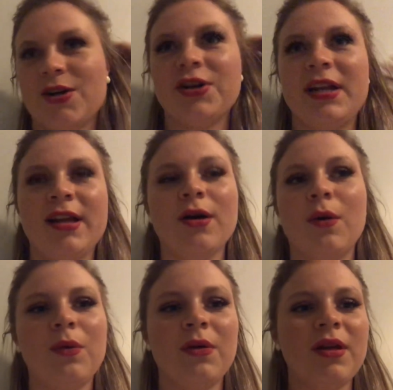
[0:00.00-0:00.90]
I already
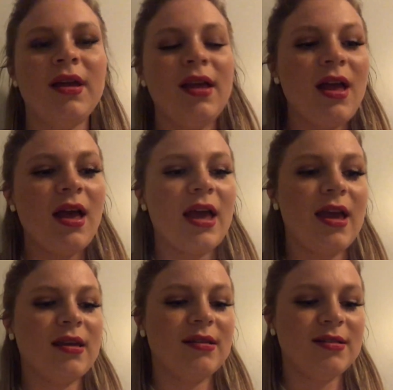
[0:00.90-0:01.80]
know.
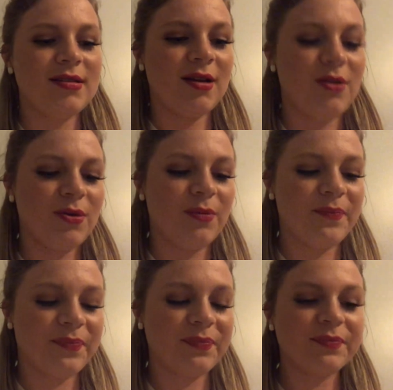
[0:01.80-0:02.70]
And so
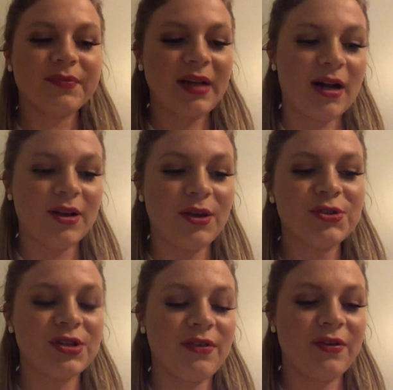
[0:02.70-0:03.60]
I
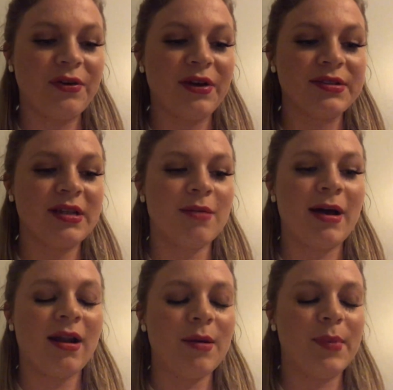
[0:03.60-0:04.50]
usually feel guilty
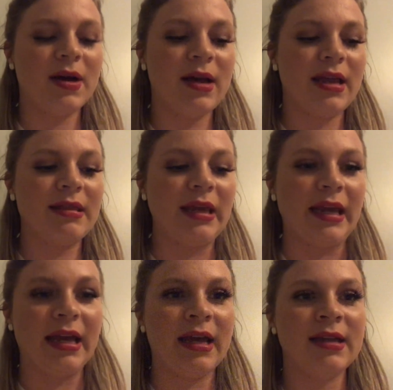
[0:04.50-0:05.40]
about it, but in
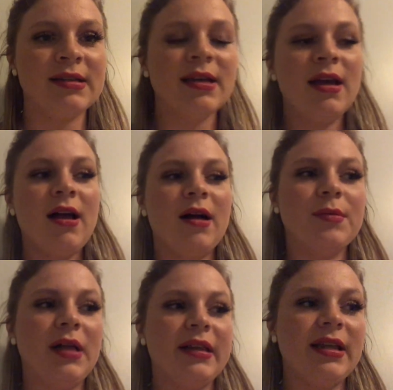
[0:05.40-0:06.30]
the end, I'm
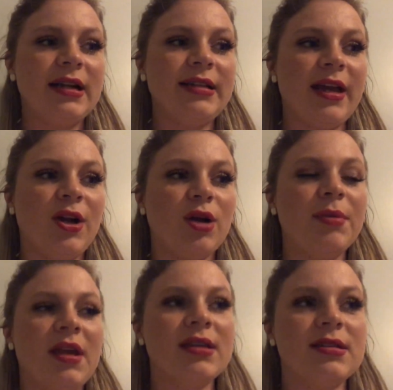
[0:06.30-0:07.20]
glad that I take her
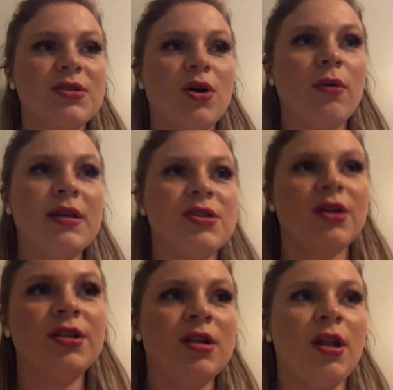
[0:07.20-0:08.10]
because it's always
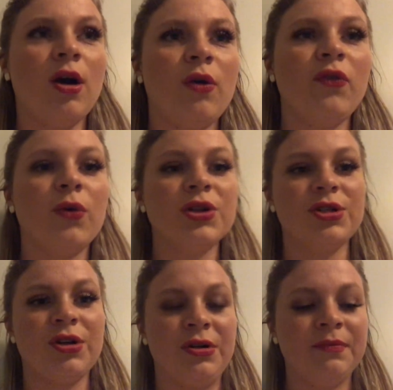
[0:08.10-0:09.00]
good to know for
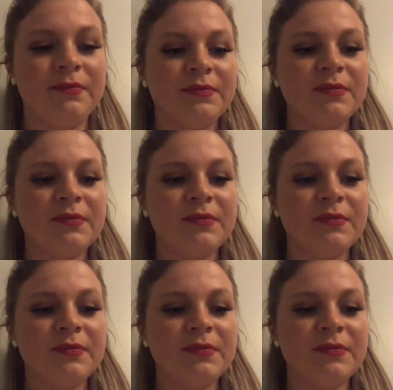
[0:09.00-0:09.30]
sure